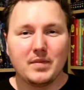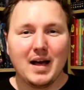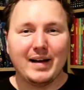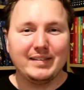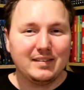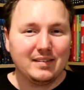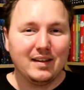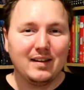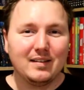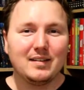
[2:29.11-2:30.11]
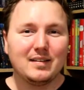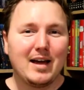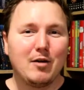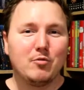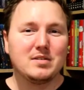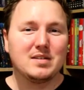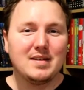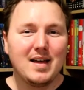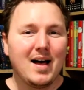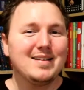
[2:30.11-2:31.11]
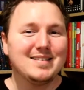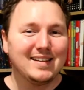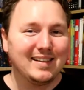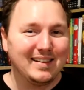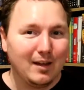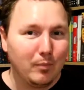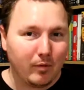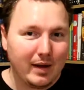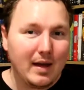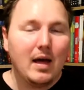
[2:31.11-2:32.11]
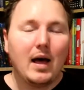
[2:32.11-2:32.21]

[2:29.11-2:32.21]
I think that was not deliberate.